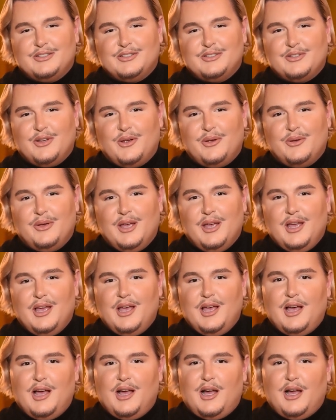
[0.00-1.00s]
So
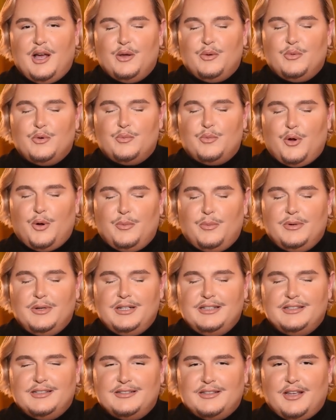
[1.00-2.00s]
I would
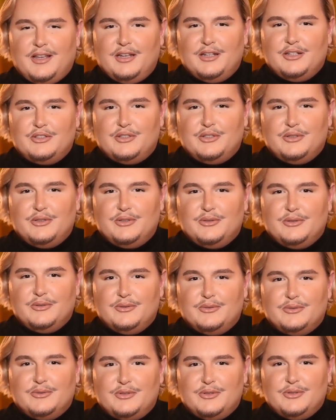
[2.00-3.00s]
probably decide
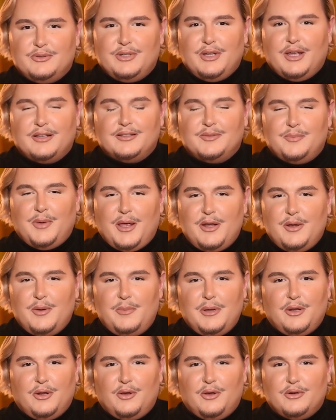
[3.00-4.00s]
to to yeah spend a
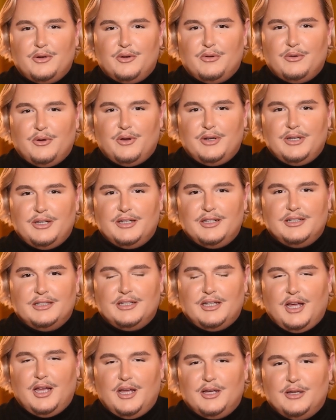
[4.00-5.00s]
bit longer on it,
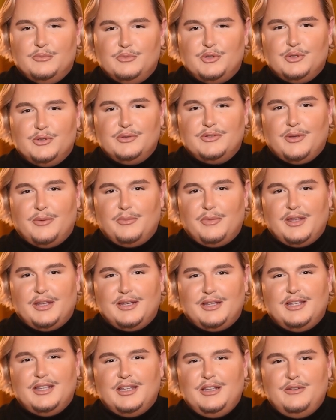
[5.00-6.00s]
um, do
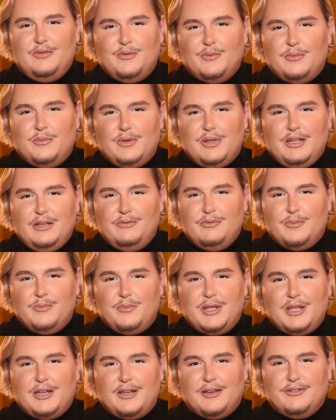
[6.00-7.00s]
something even even
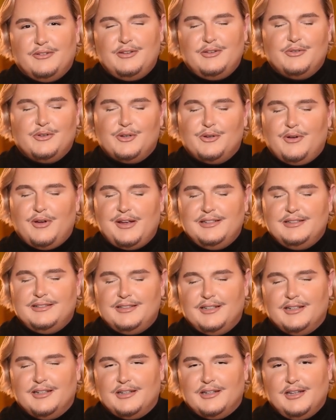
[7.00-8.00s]
bigger, even
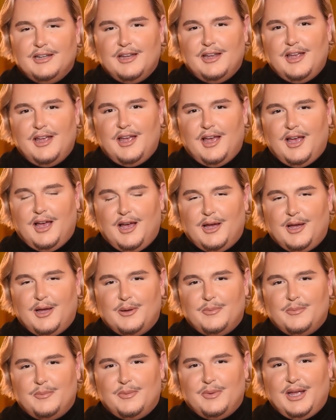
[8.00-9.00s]
crazier,
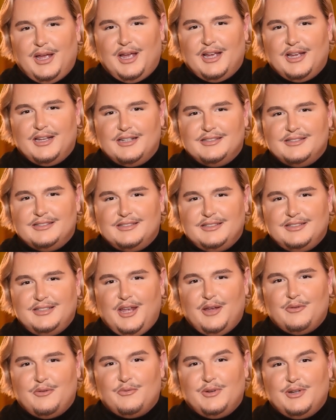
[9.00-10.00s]
um, and
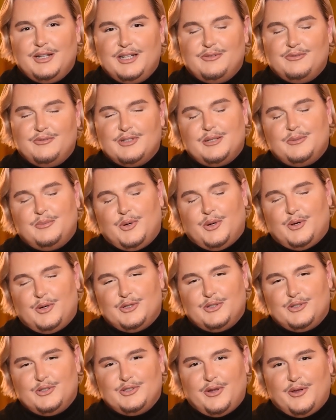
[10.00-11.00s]
yeah, really, really put
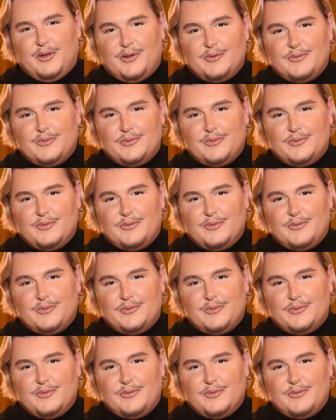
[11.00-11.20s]
on a show.